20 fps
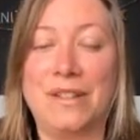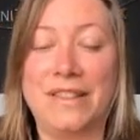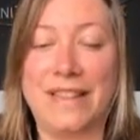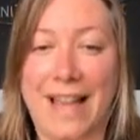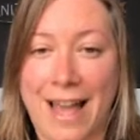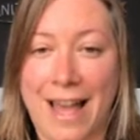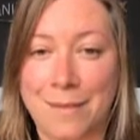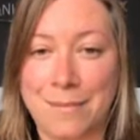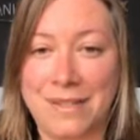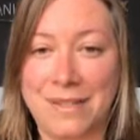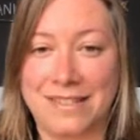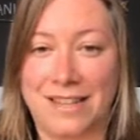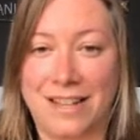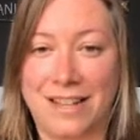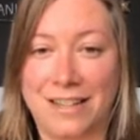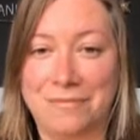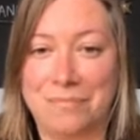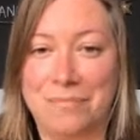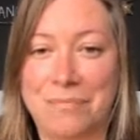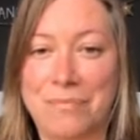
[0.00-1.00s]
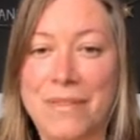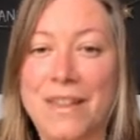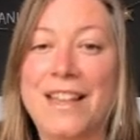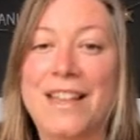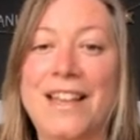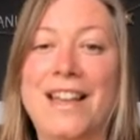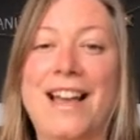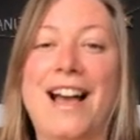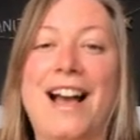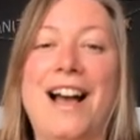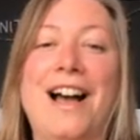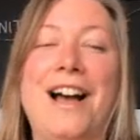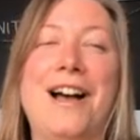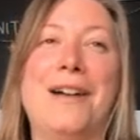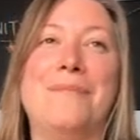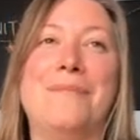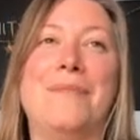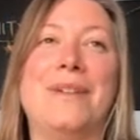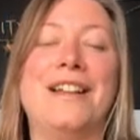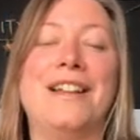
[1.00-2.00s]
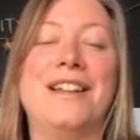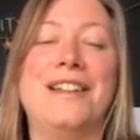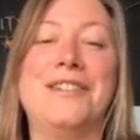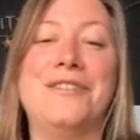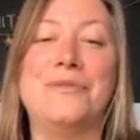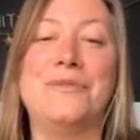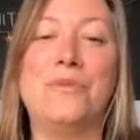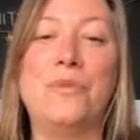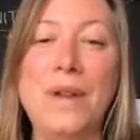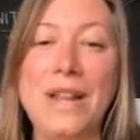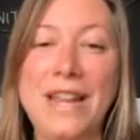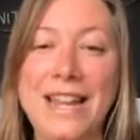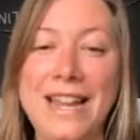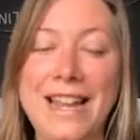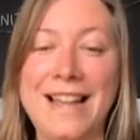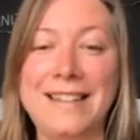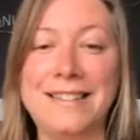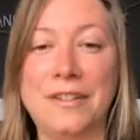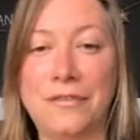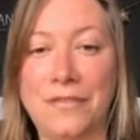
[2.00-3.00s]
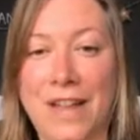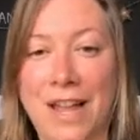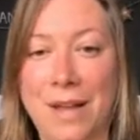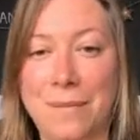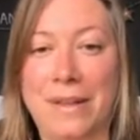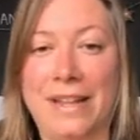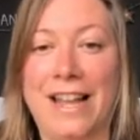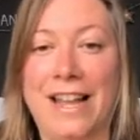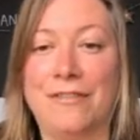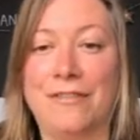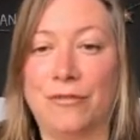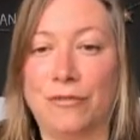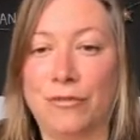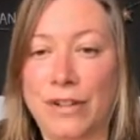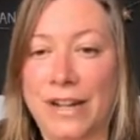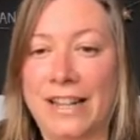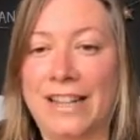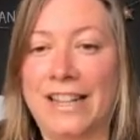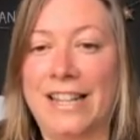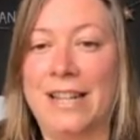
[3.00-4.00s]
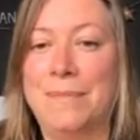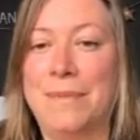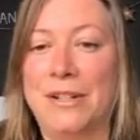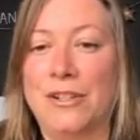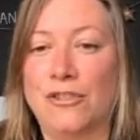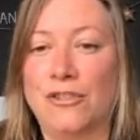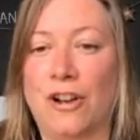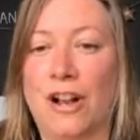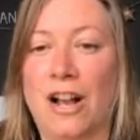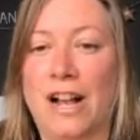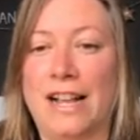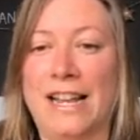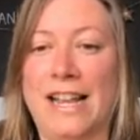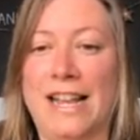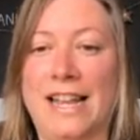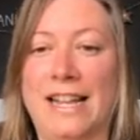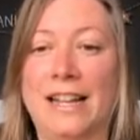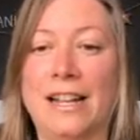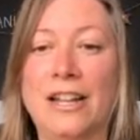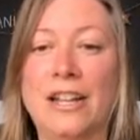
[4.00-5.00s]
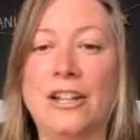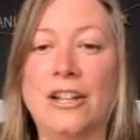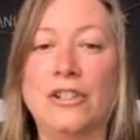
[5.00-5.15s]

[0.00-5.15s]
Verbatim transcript: with Amazon. We as a family have really been trying